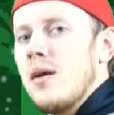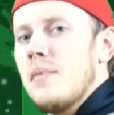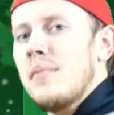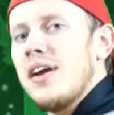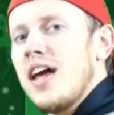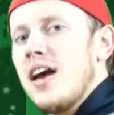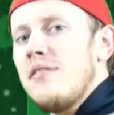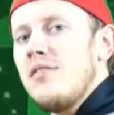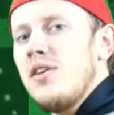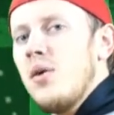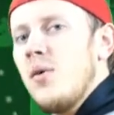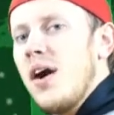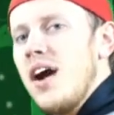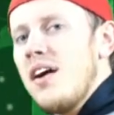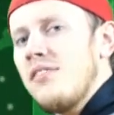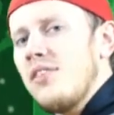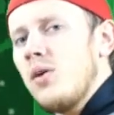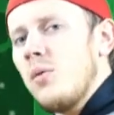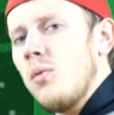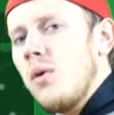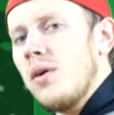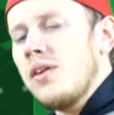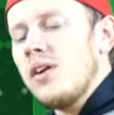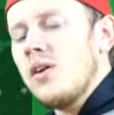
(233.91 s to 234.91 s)
But have you
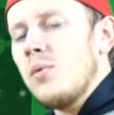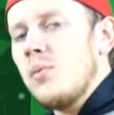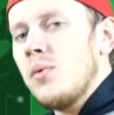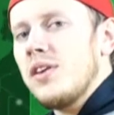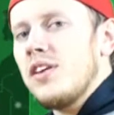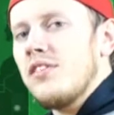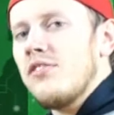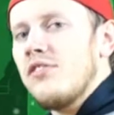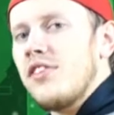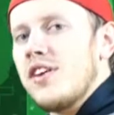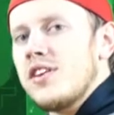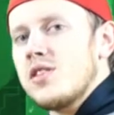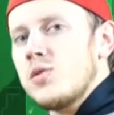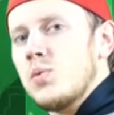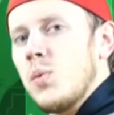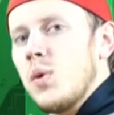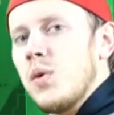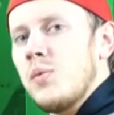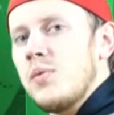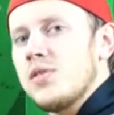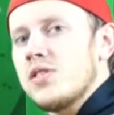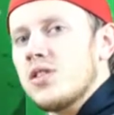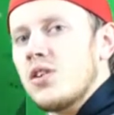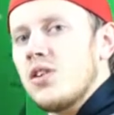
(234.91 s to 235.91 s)
ever wondered where the first
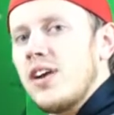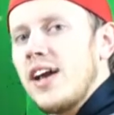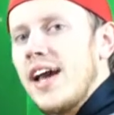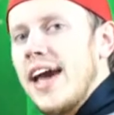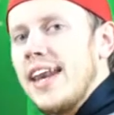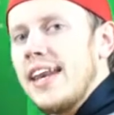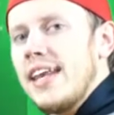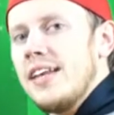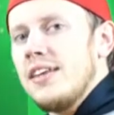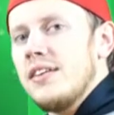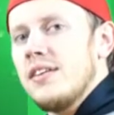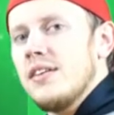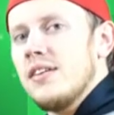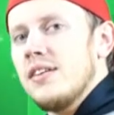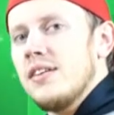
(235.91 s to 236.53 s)
one was created?